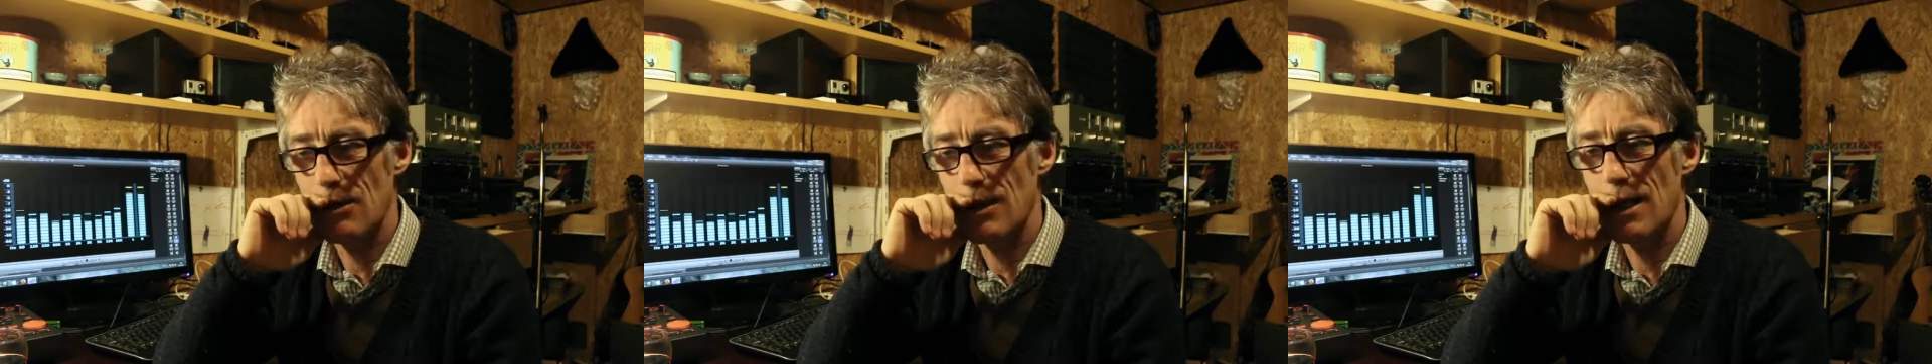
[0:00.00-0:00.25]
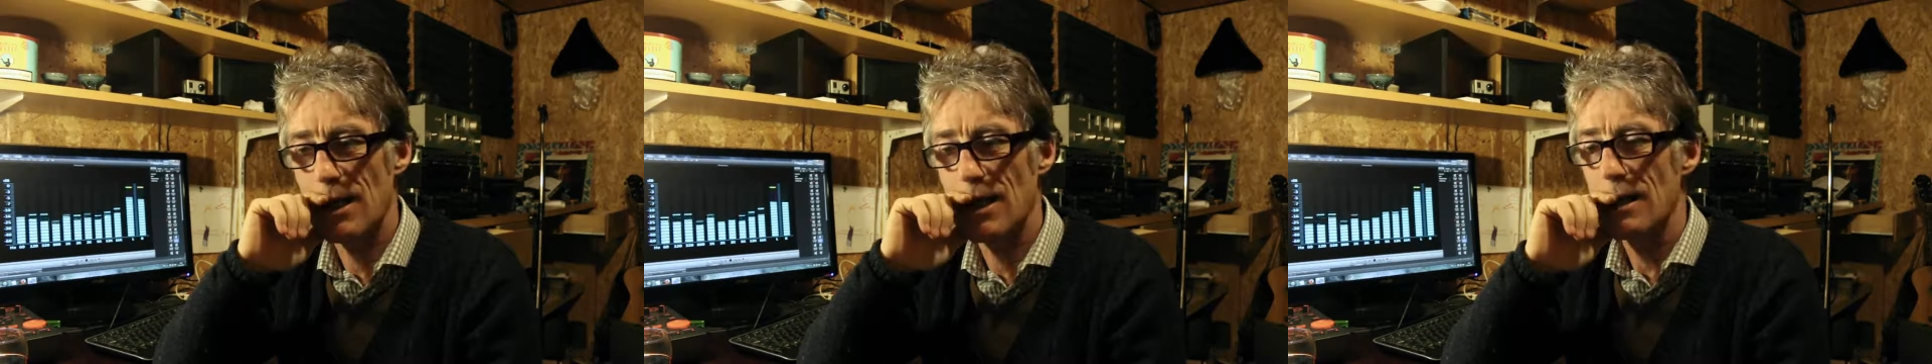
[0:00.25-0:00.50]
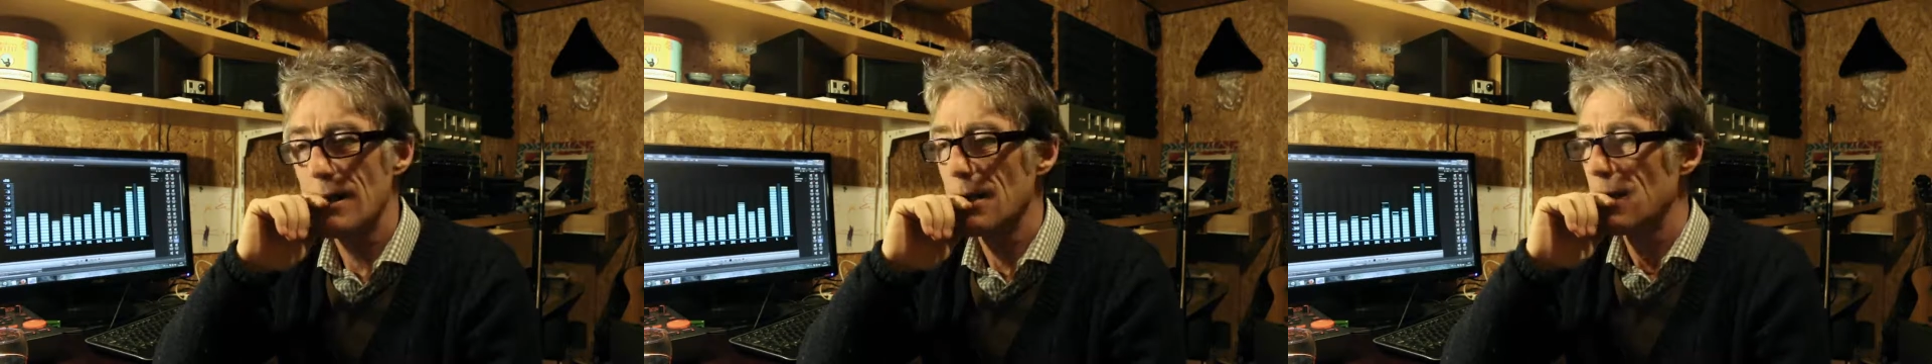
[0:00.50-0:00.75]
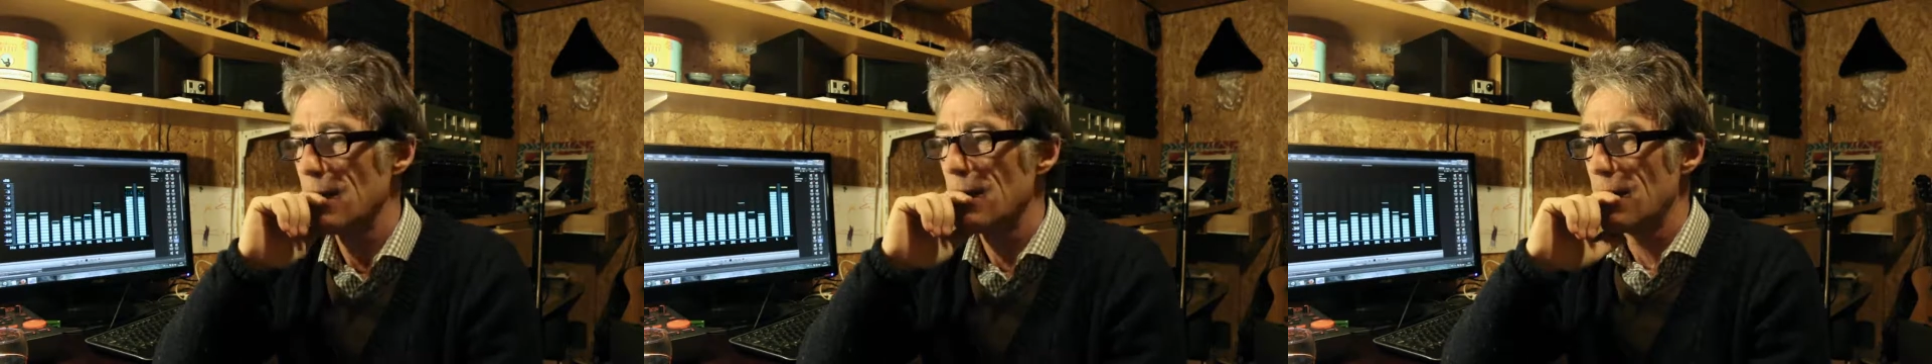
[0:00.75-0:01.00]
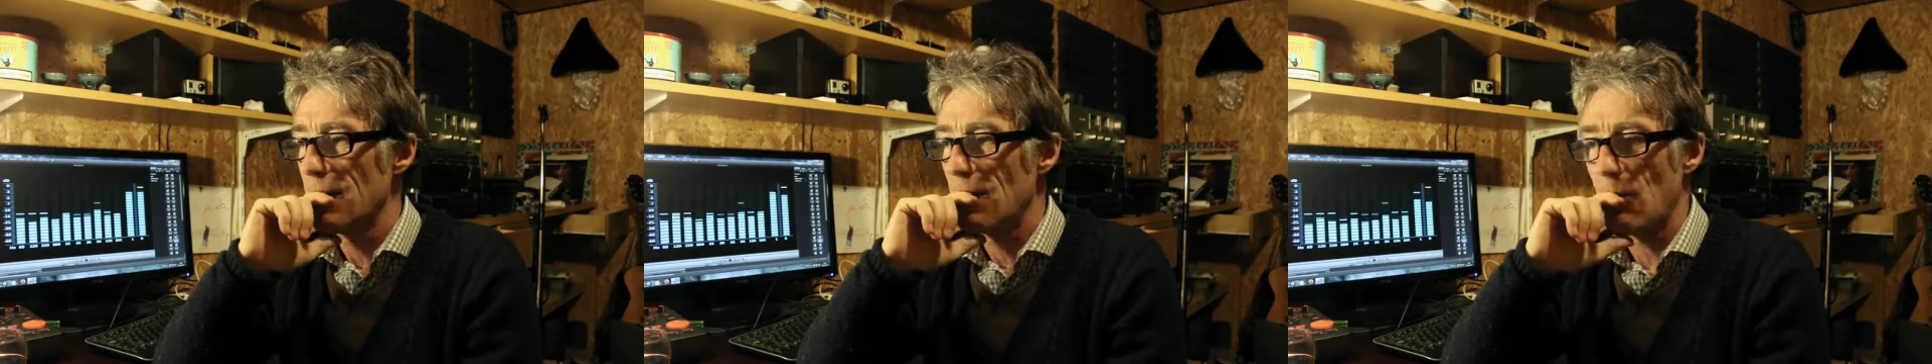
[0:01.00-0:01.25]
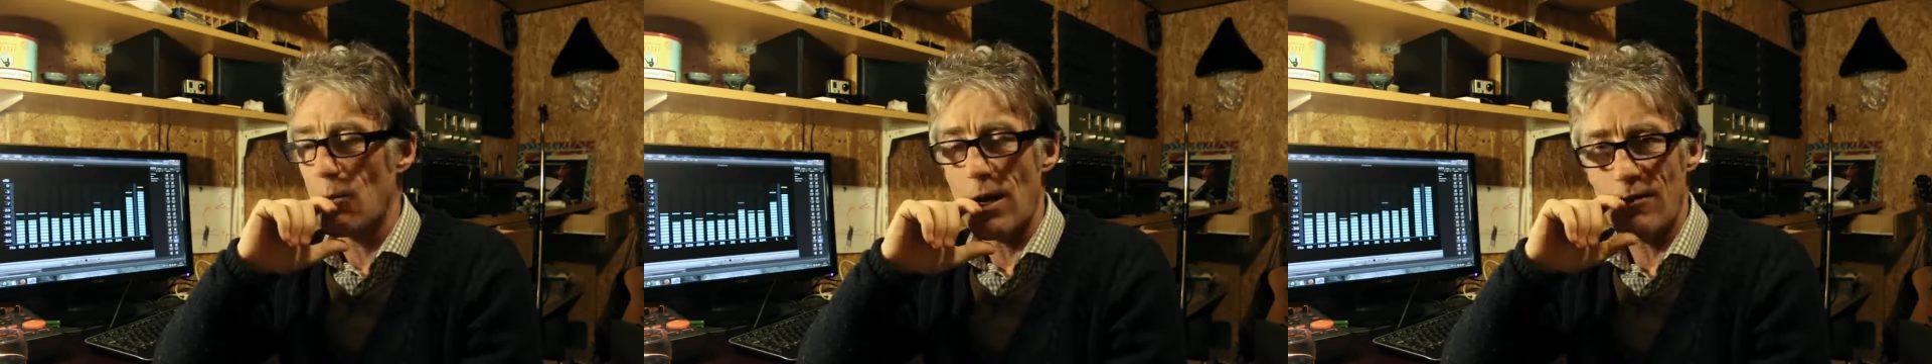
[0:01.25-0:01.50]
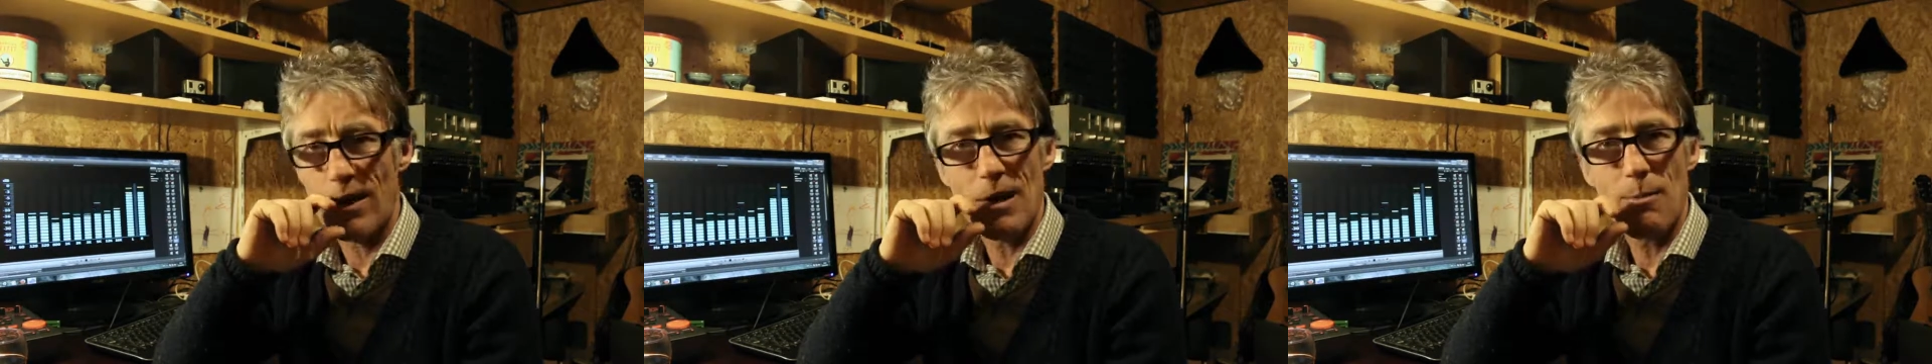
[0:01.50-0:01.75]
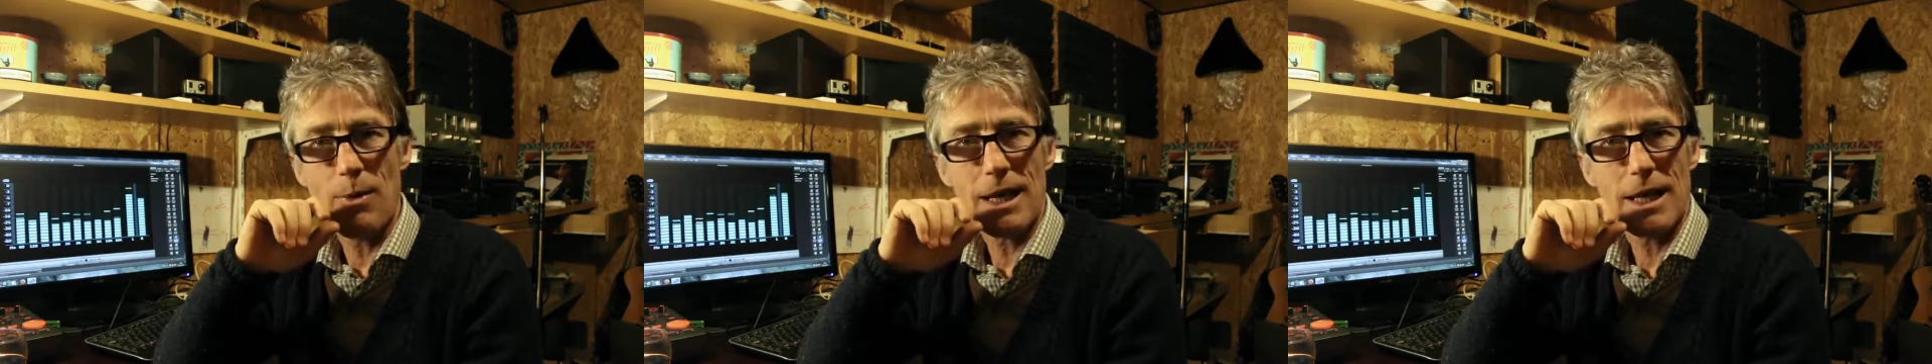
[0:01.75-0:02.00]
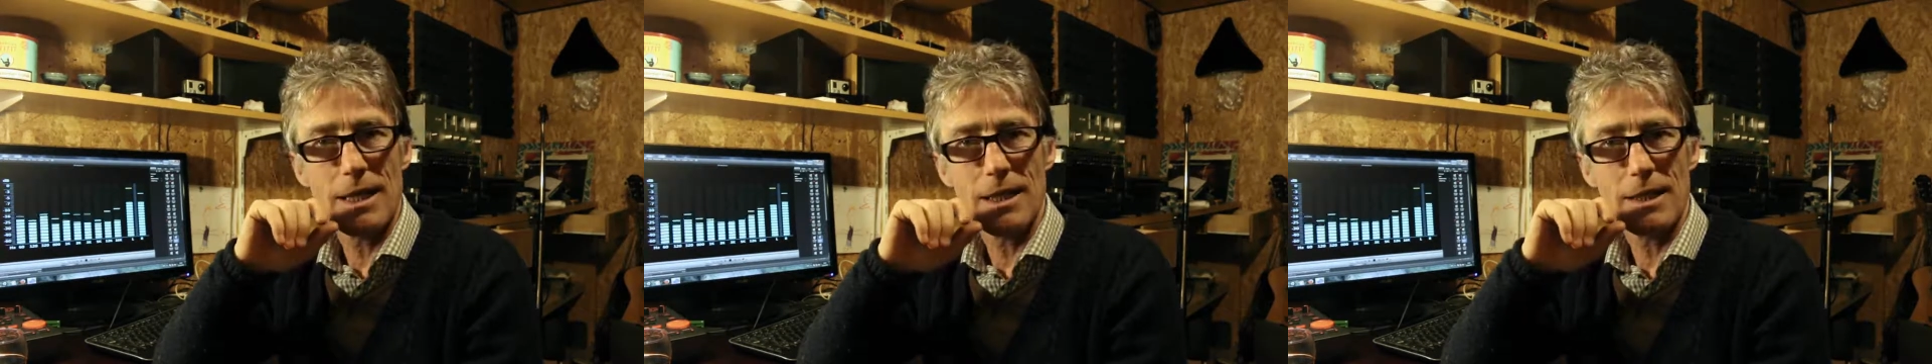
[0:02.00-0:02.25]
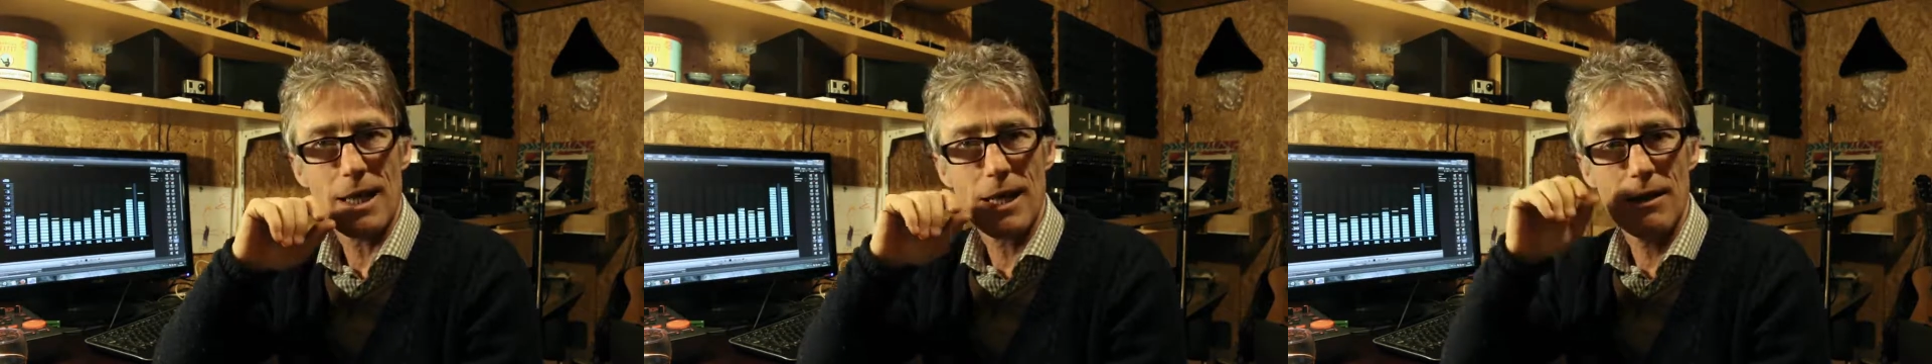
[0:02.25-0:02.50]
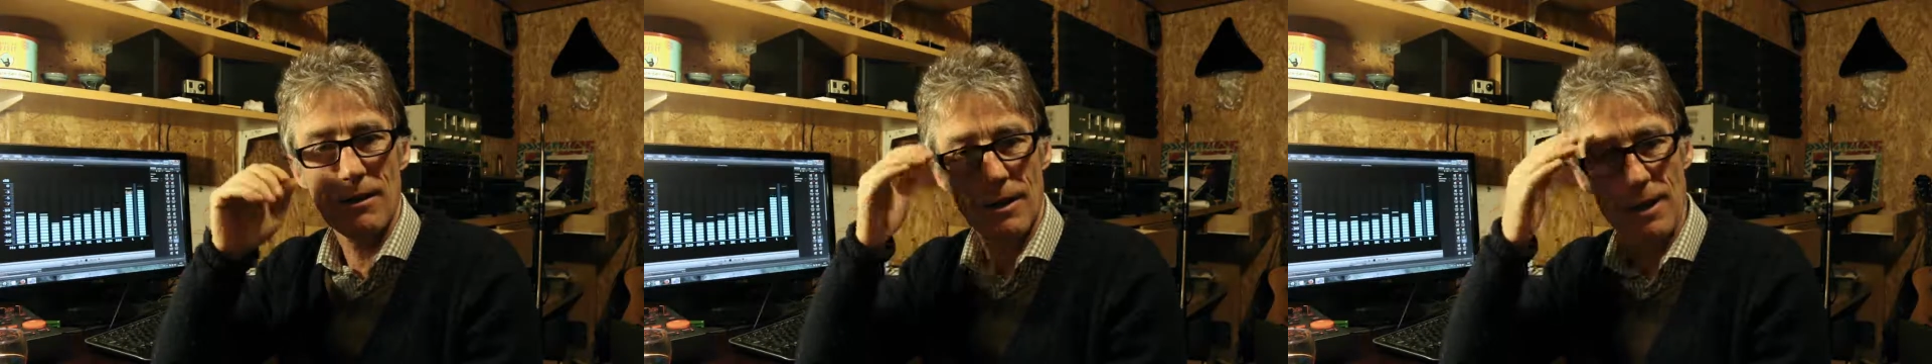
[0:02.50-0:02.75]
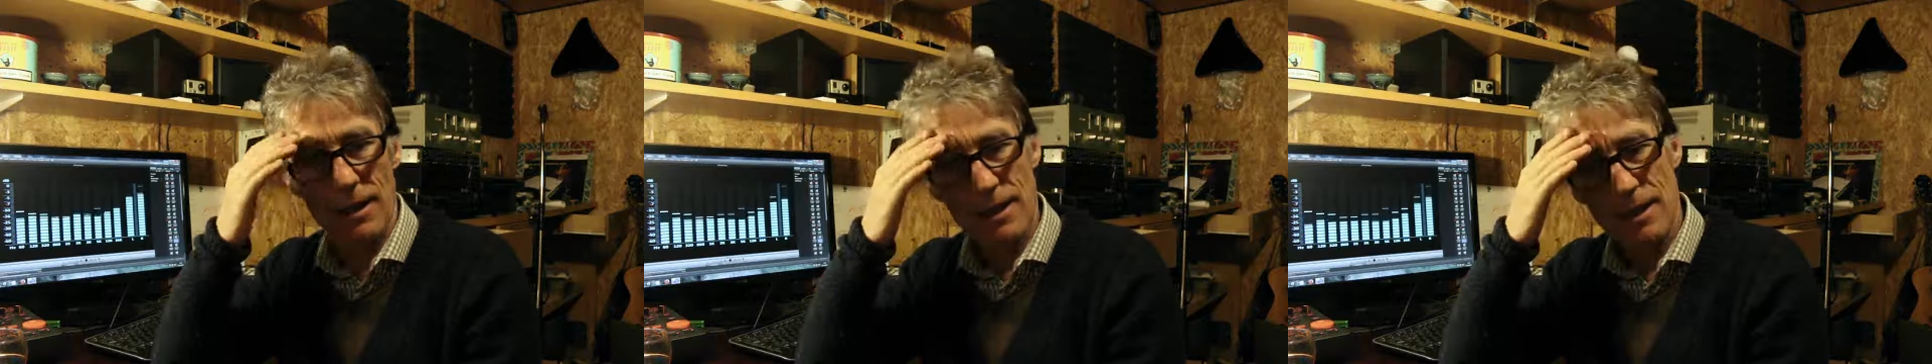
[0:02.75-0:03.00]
to very back in the day and